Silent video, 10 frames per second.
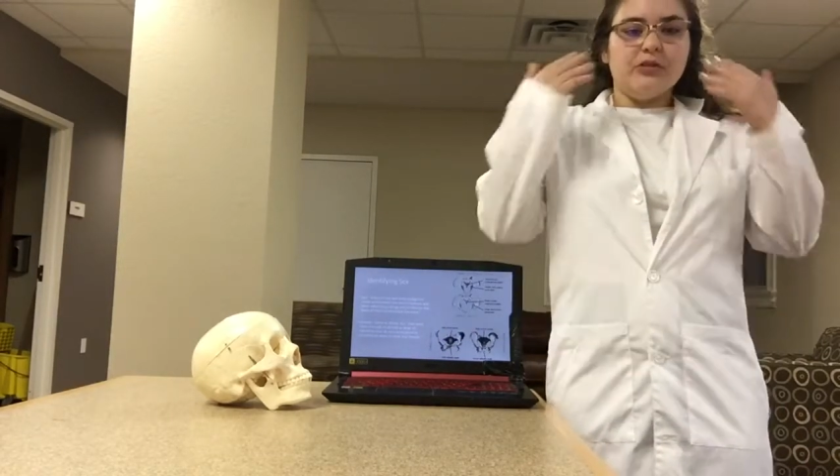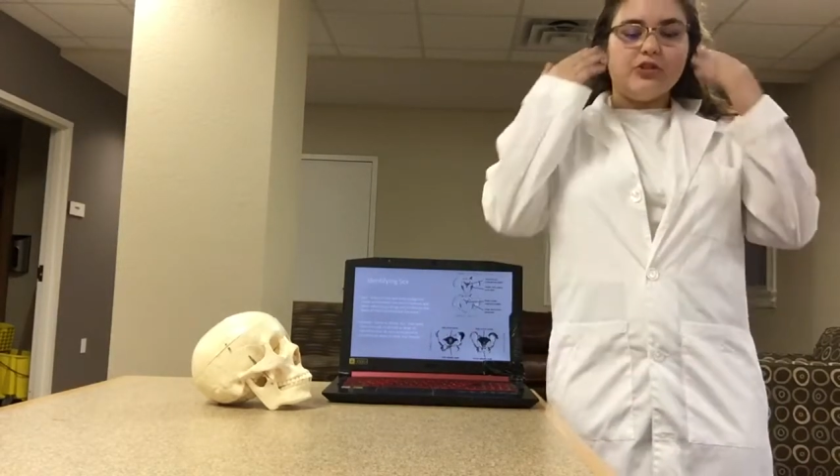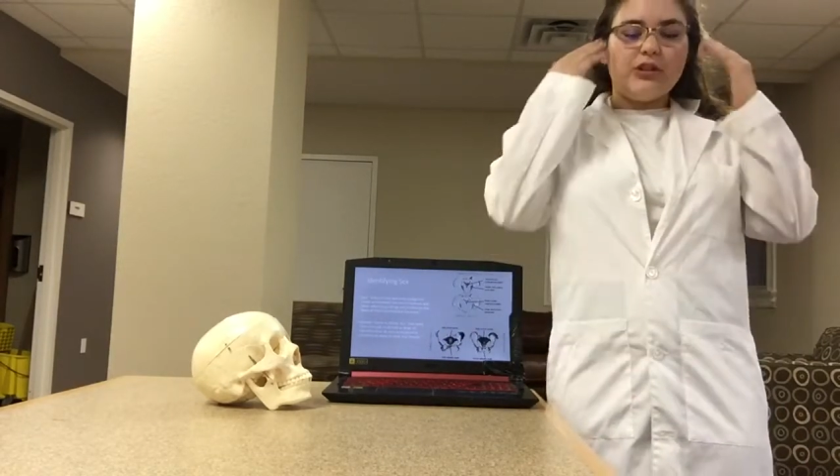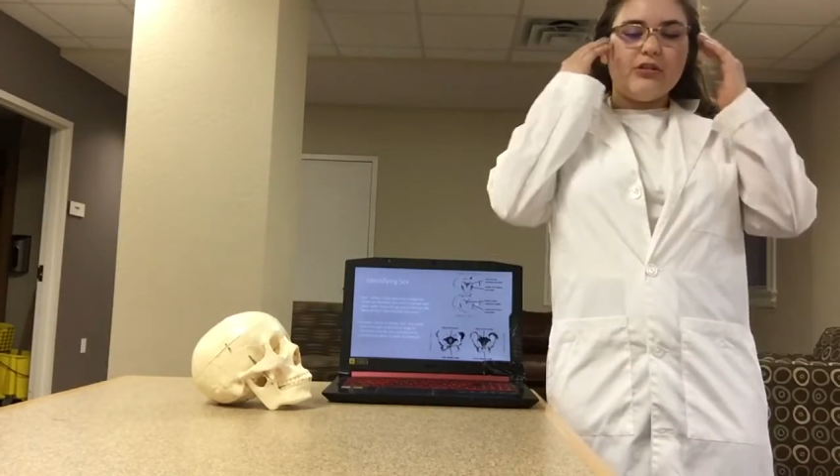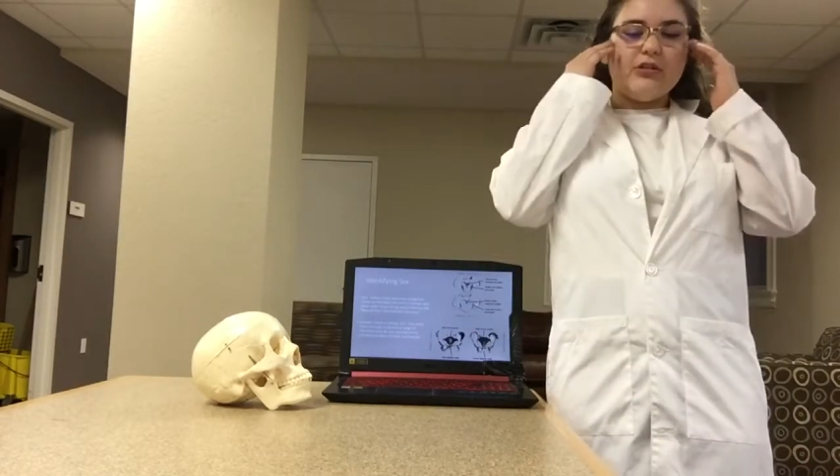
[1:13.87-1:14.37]

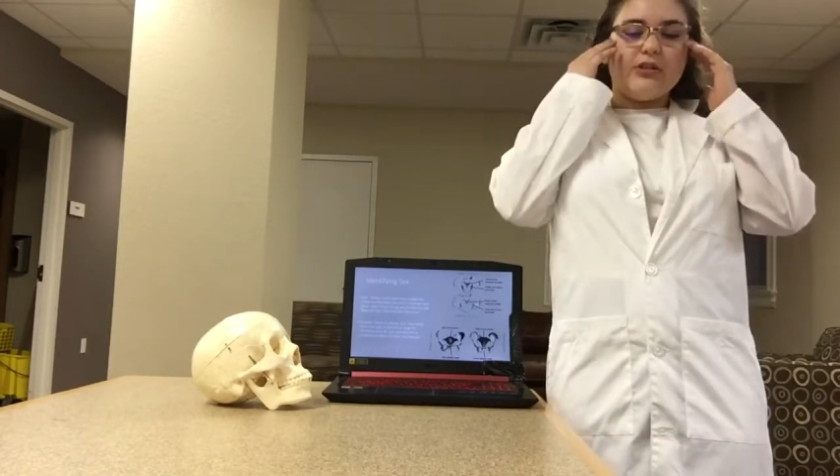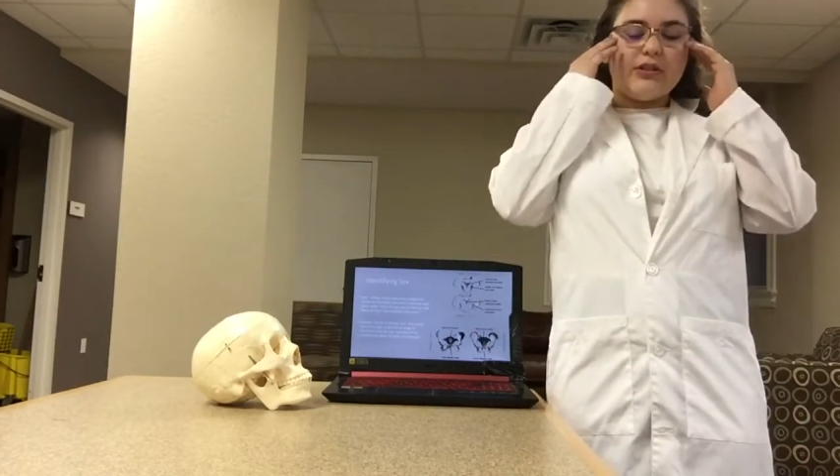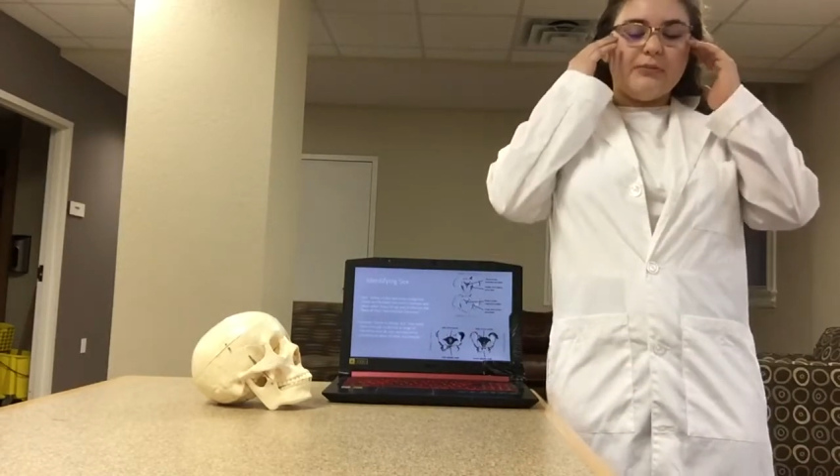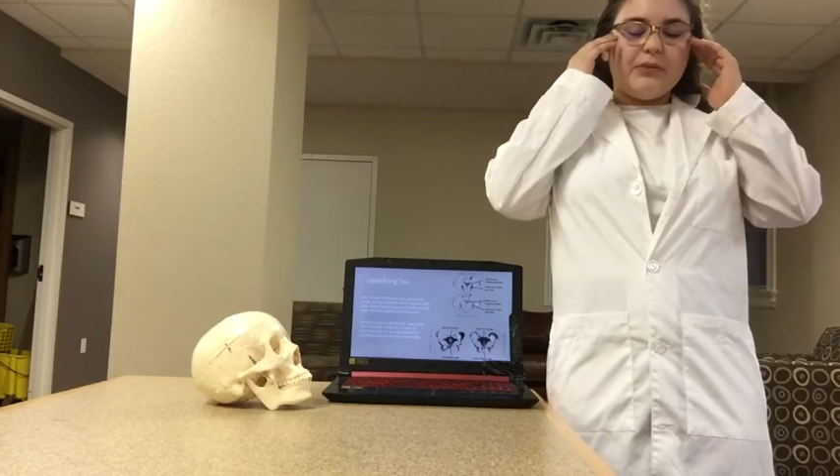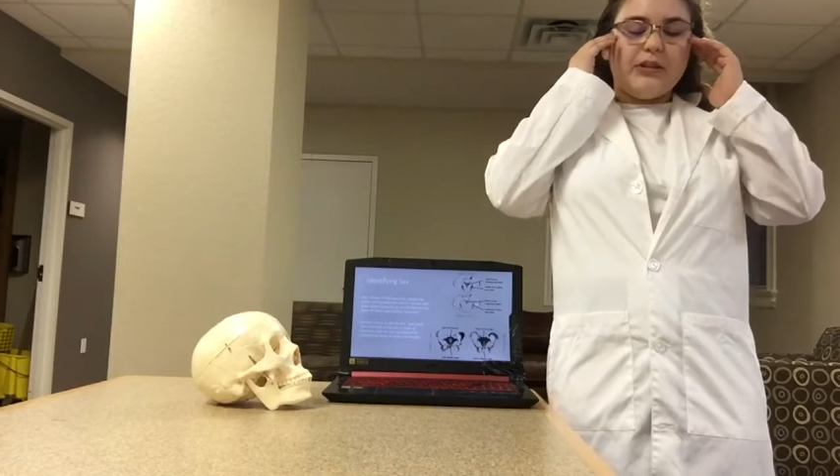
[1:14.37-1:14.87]
Gender is
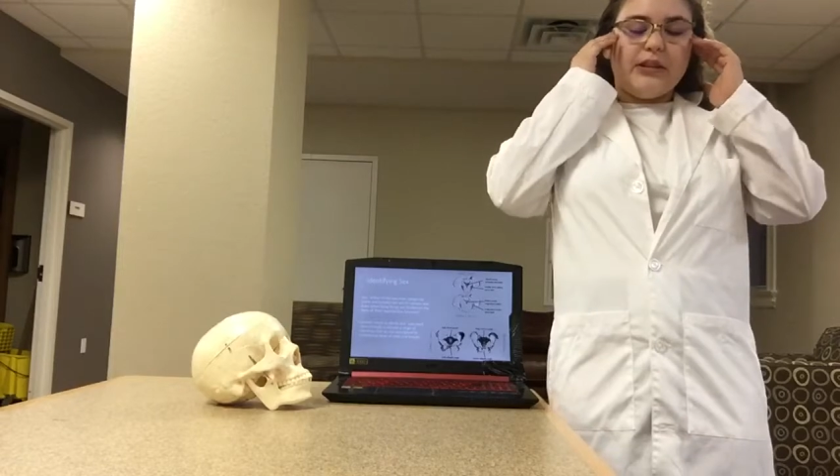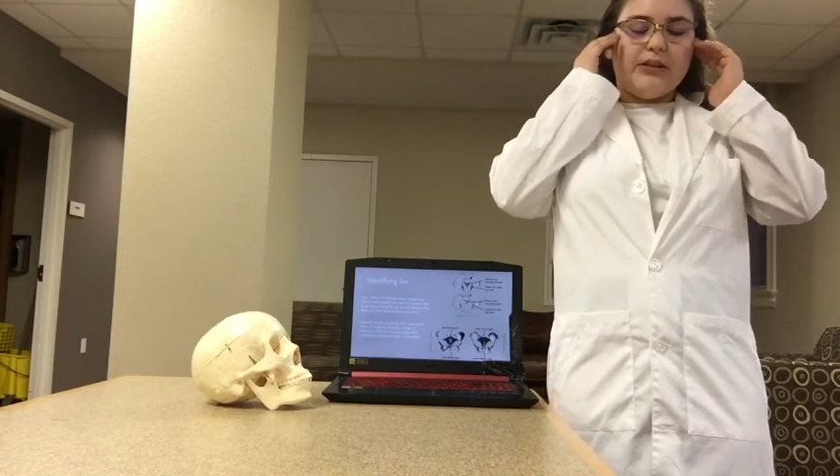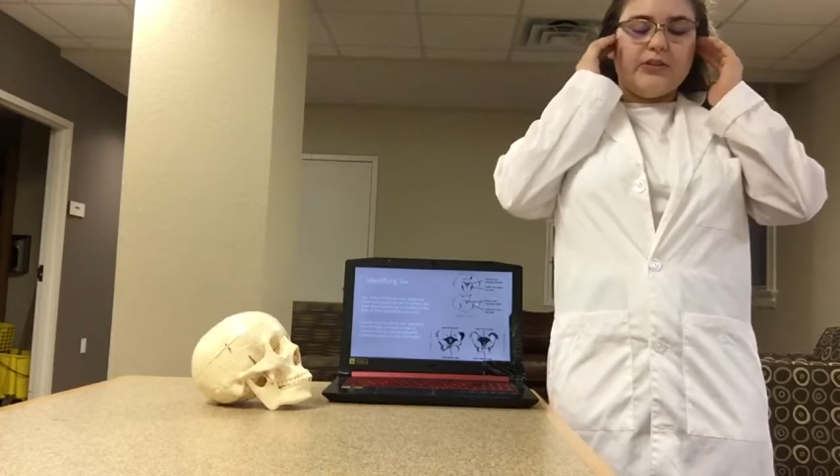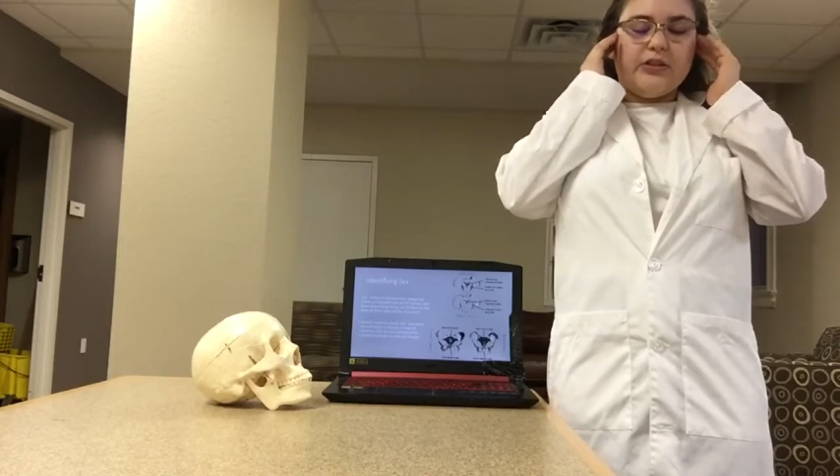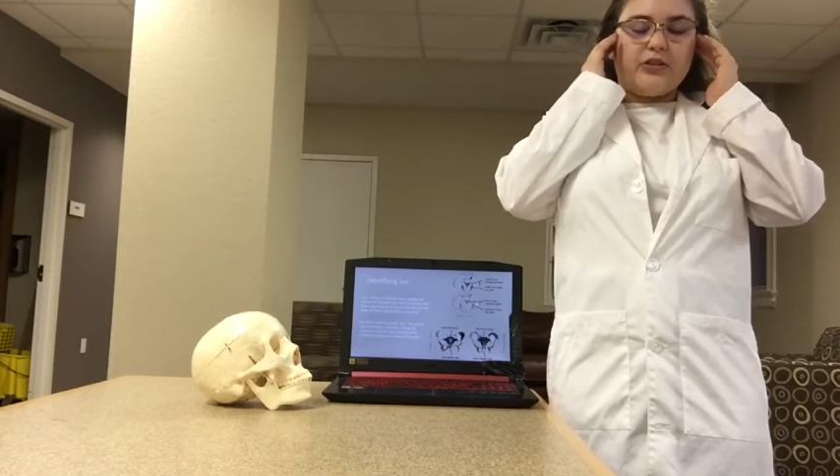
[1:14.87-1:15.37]
something that
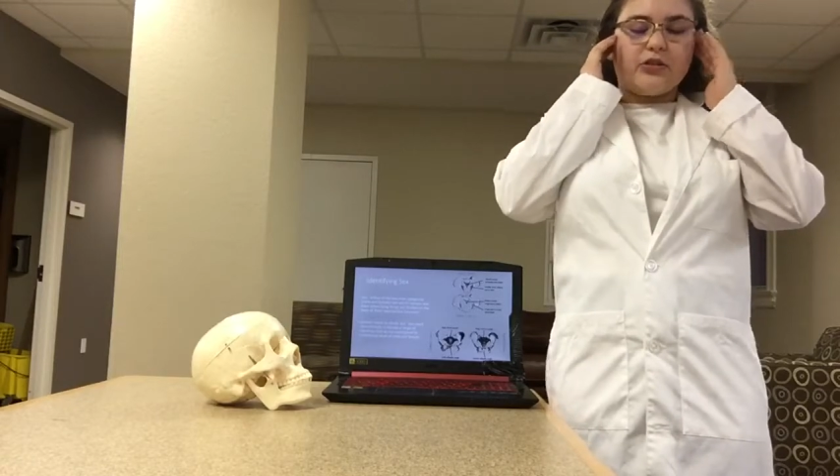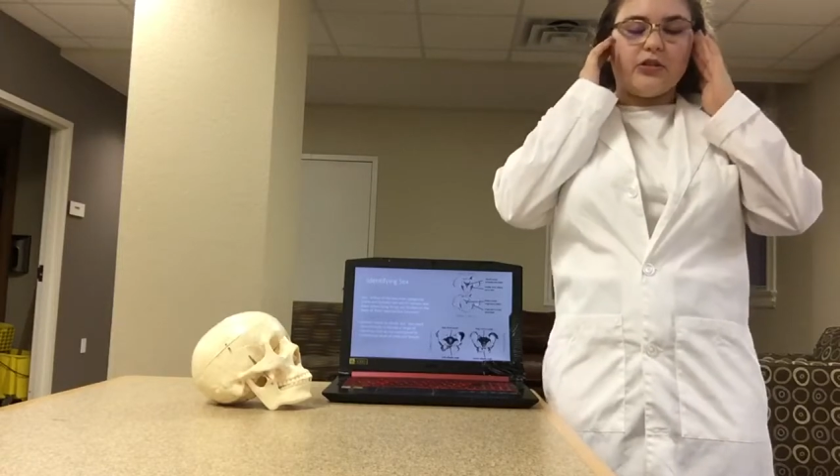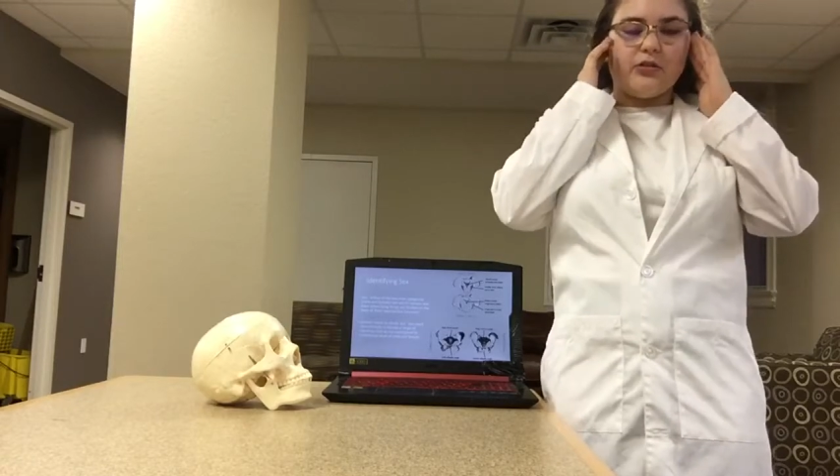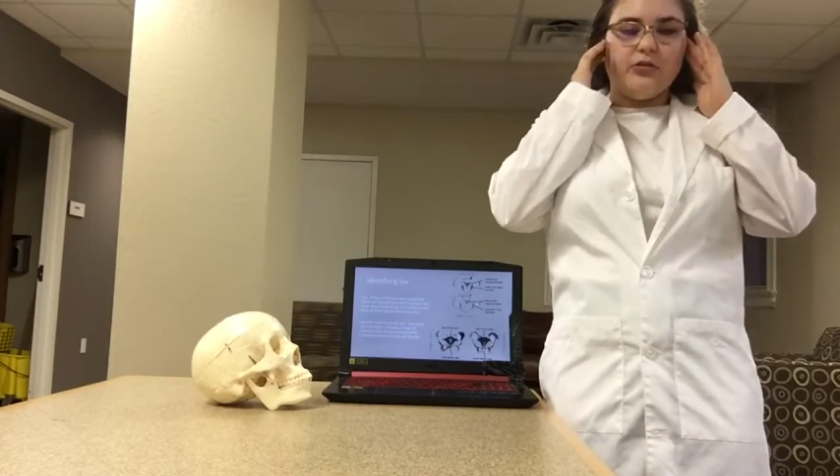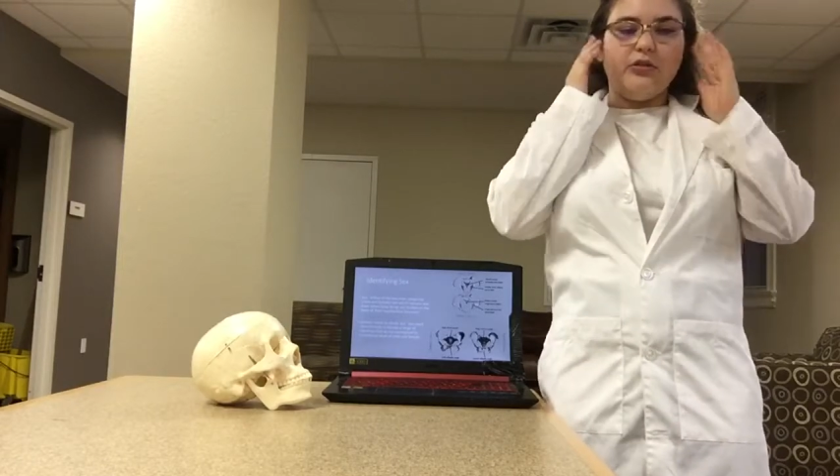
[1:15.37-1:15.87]
is internal.